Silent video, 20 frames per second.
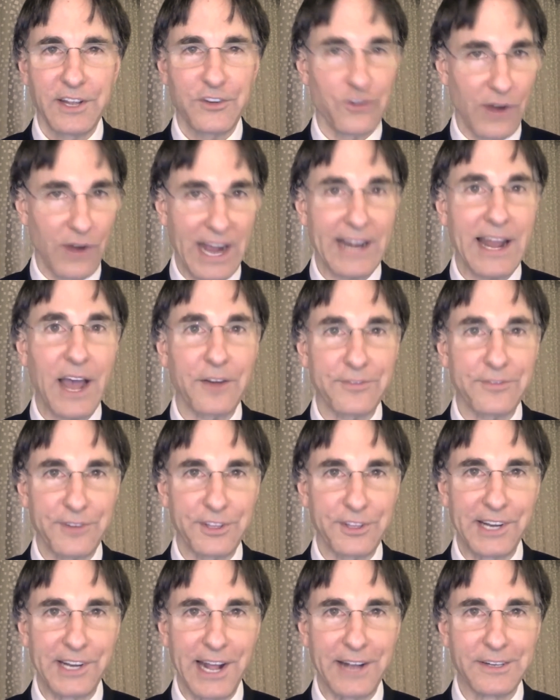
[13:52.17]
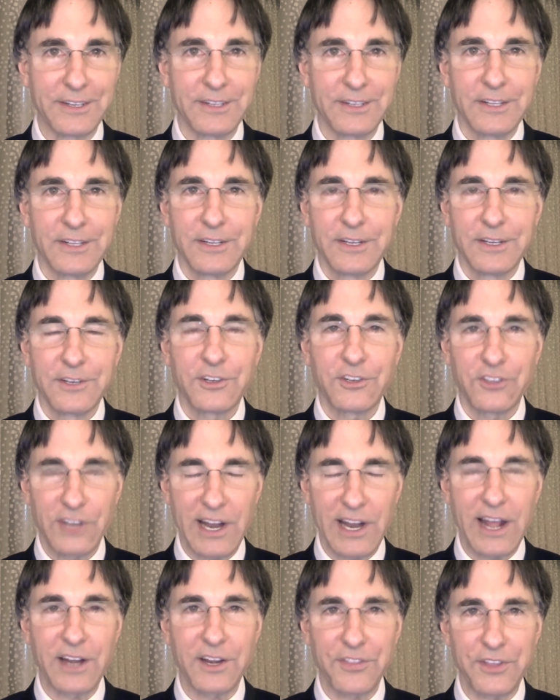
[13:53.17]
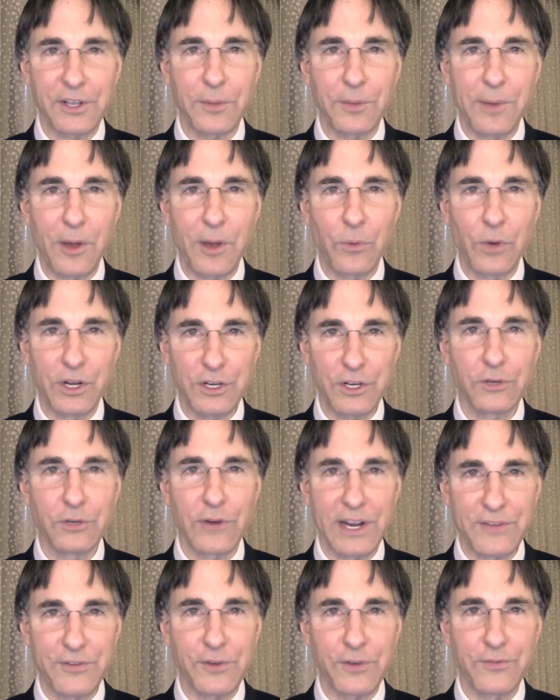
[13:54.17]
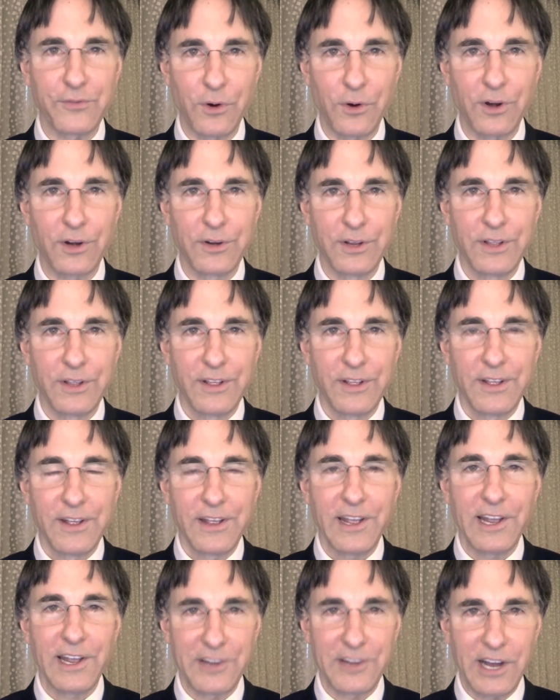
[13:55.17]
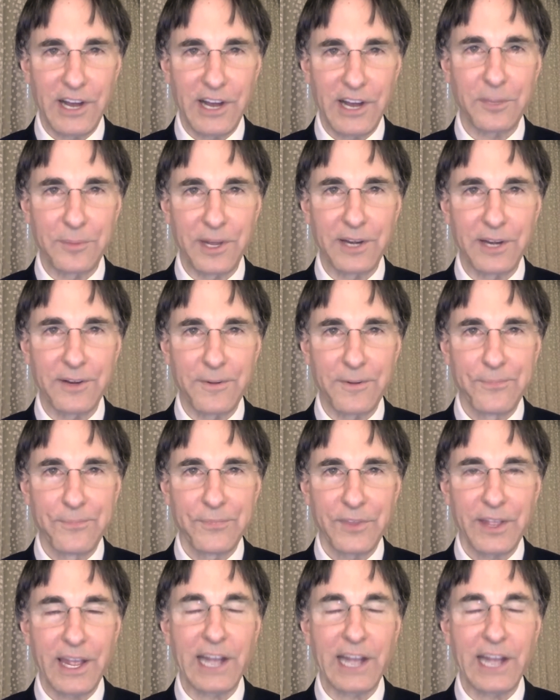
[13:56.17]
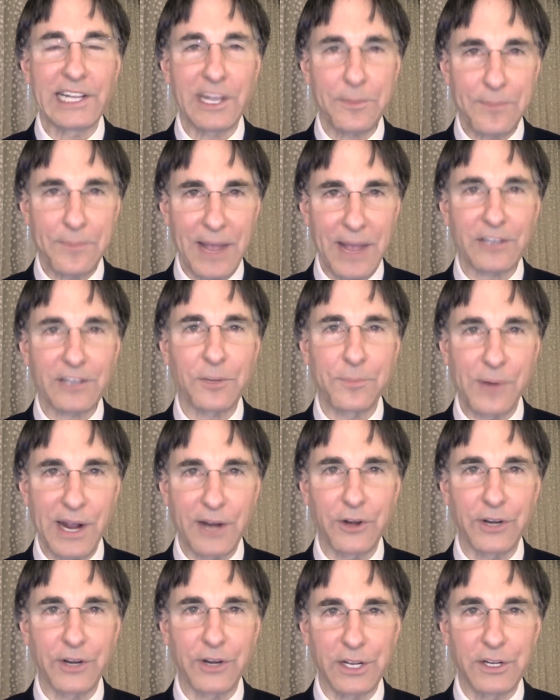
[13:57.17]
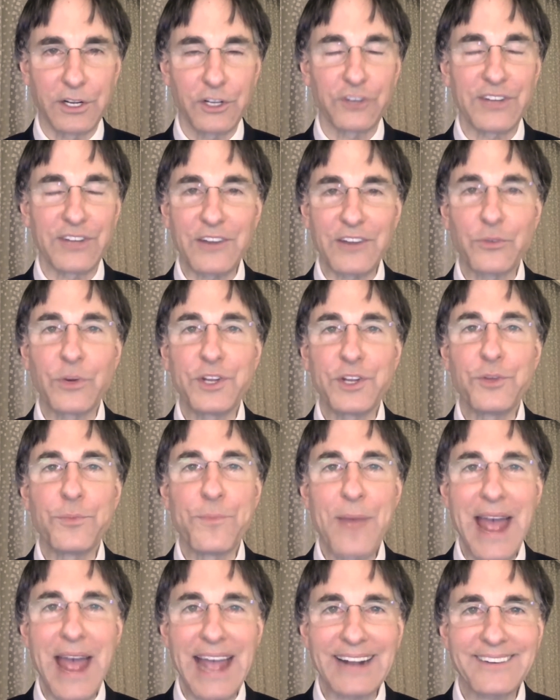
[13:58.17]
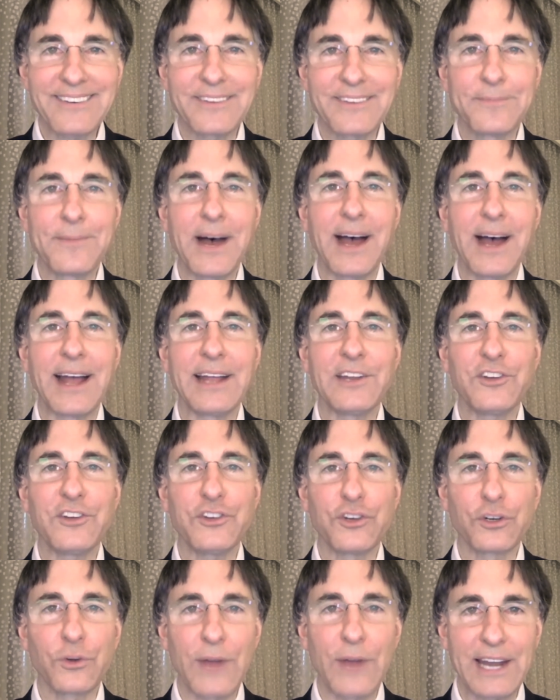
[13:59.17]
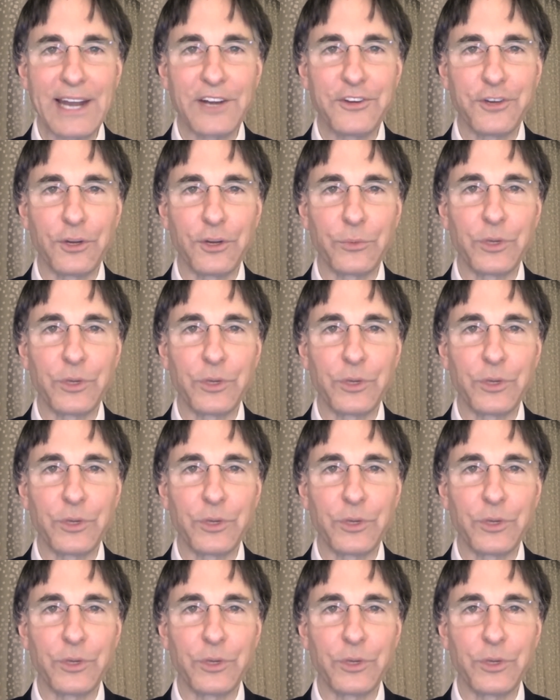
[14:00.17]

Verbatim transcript: Try it out for the day. Just sit down and think about what you're grateful for and document it and get back to priority, because that's where you maximize your gratitude.